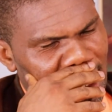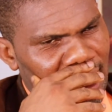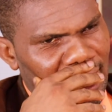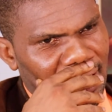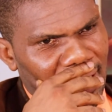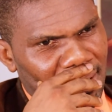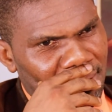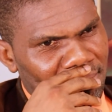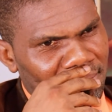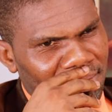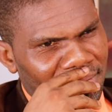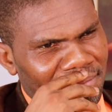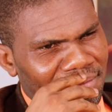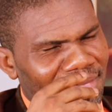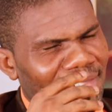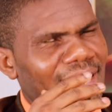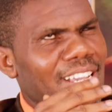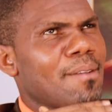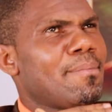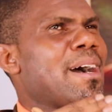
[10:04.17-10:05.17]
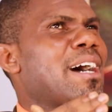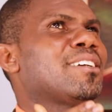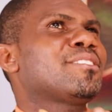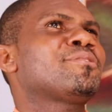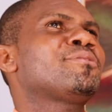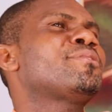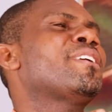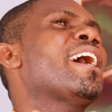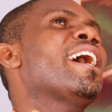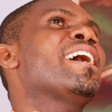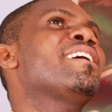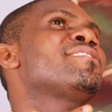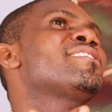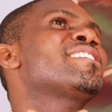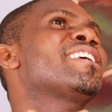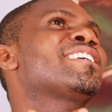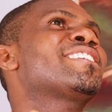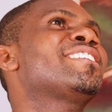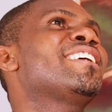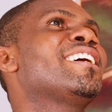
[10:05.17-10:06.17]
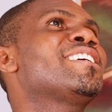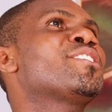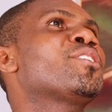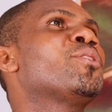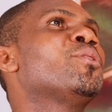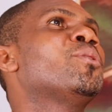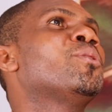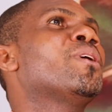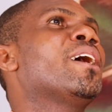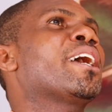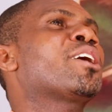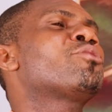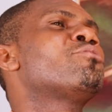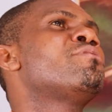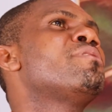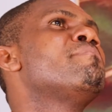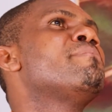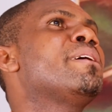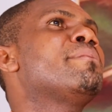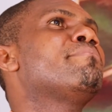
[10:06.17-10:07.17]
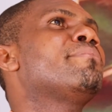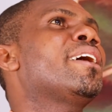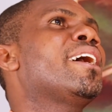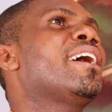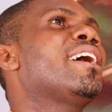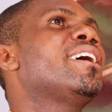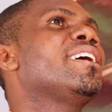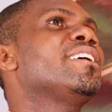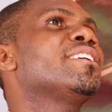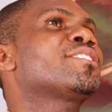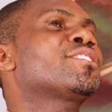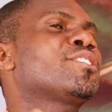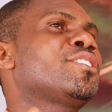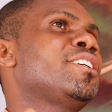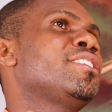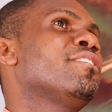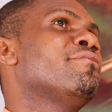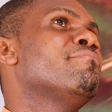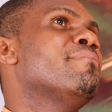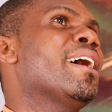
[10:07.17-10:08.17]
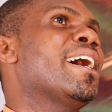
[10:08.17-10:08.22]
About 5, 6 years ago, I could remember a student of